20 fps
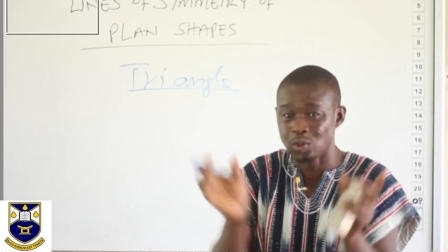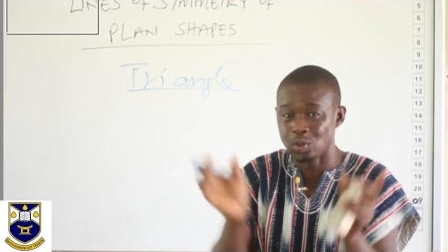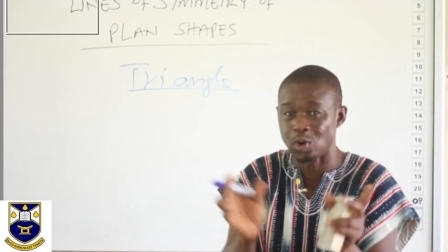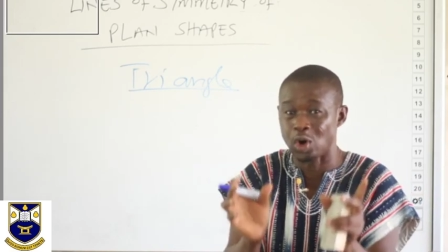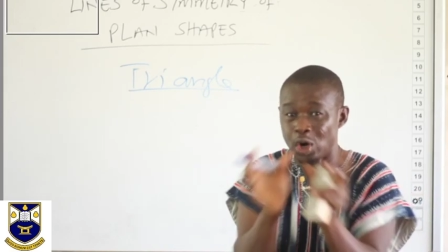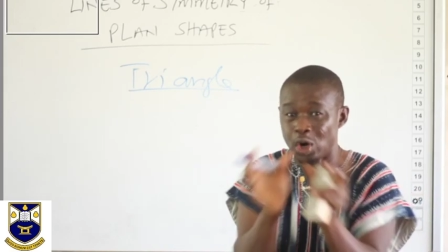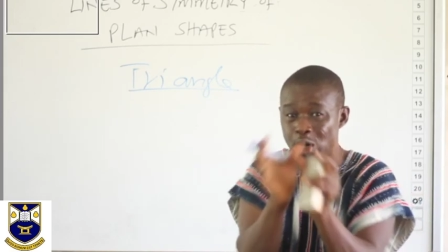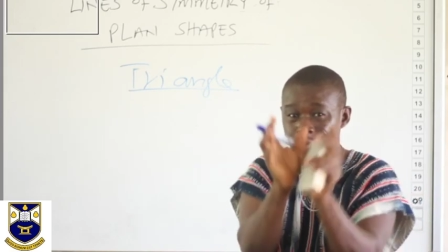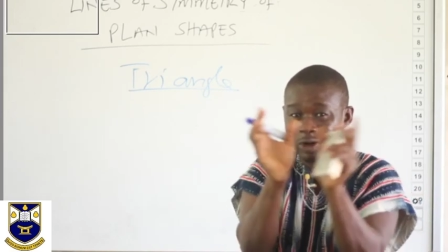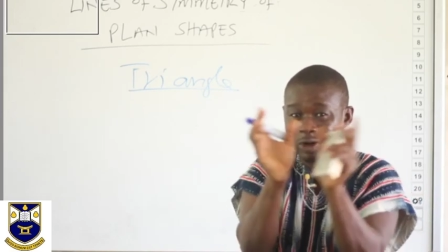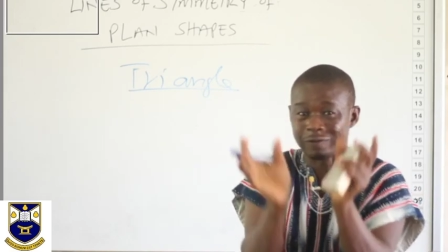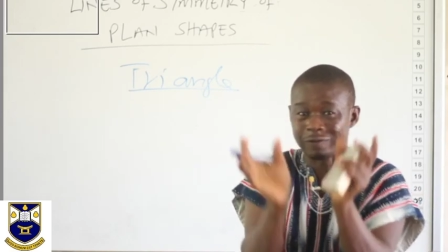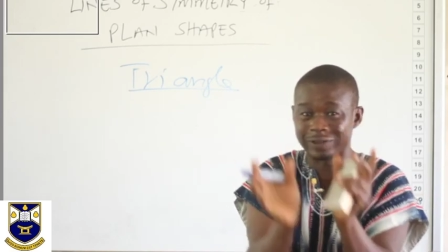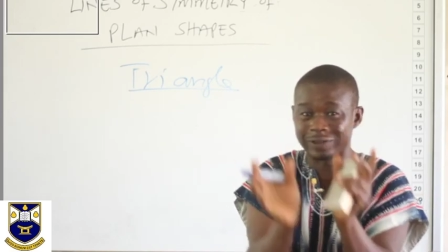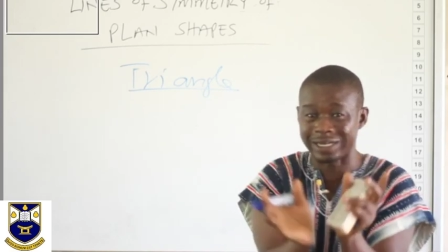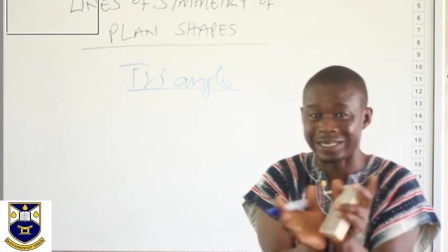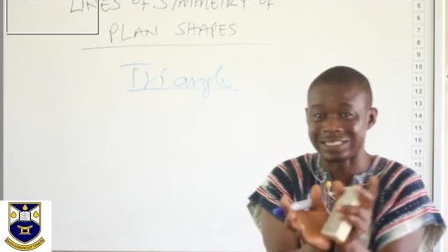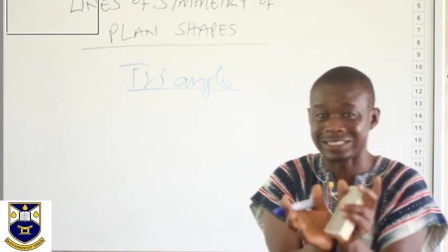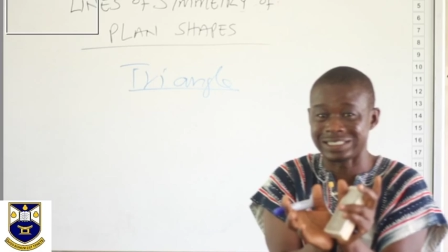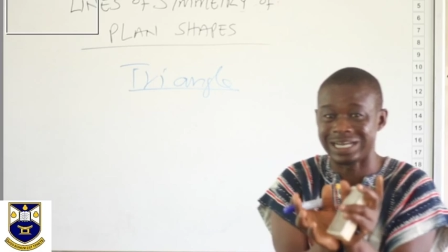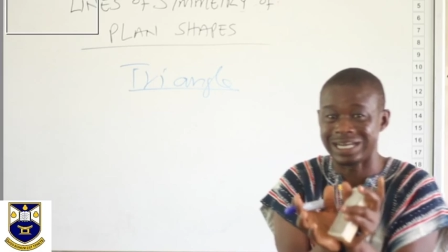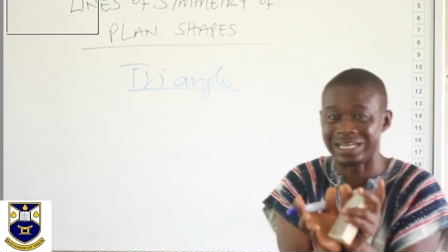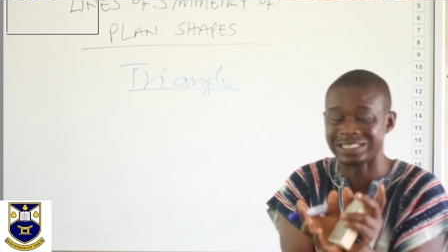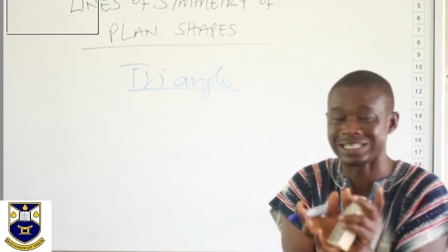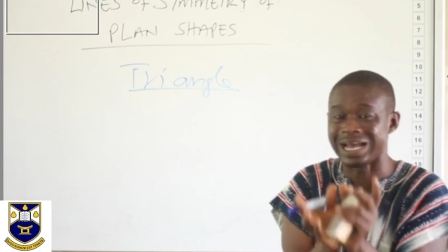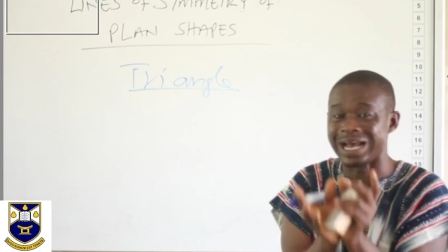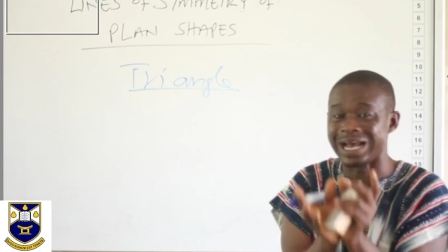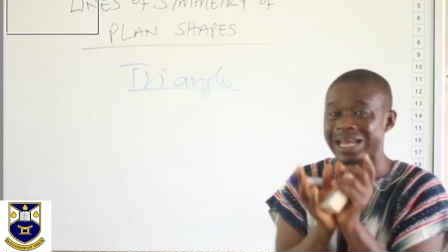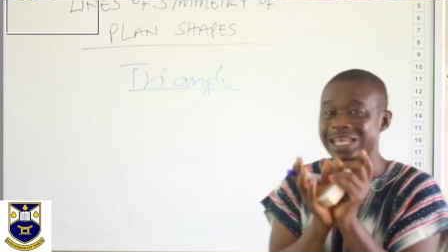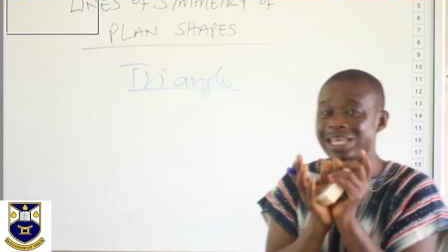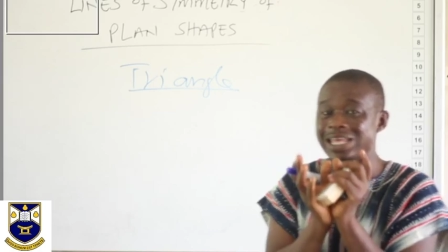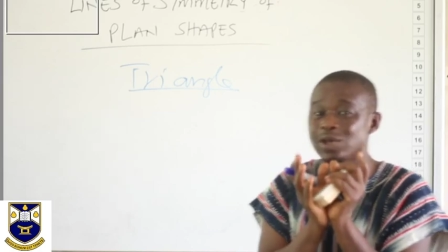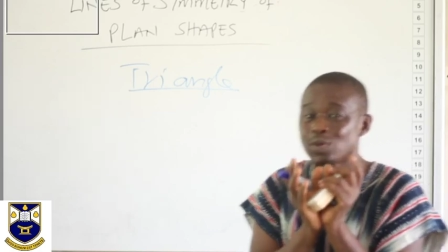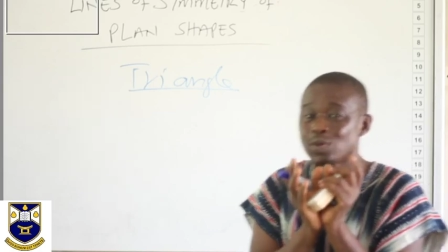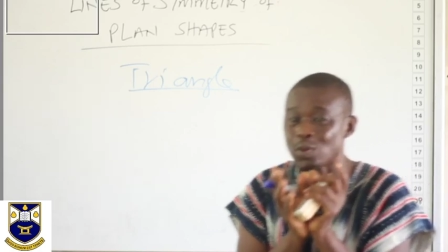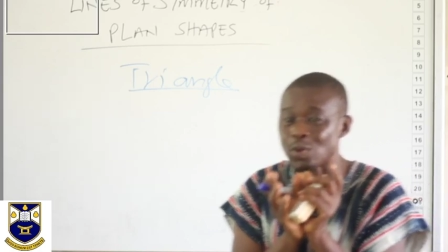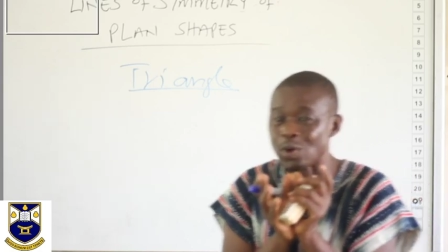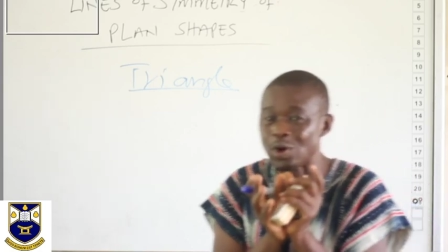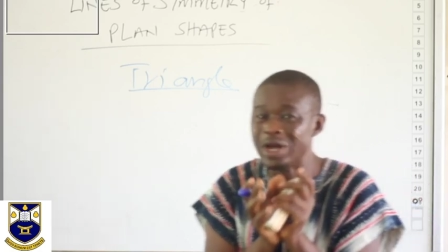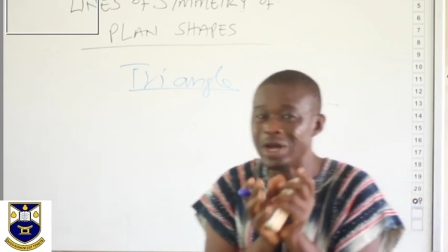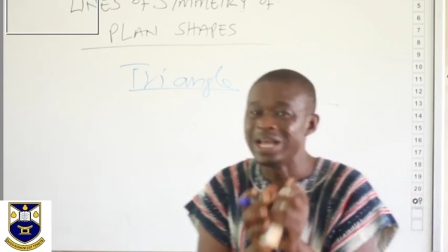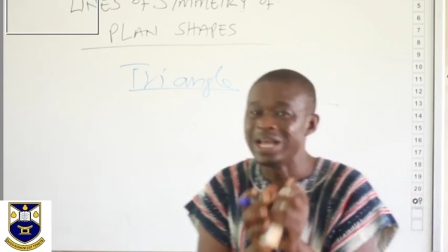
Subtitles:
All the 3 sides are equal.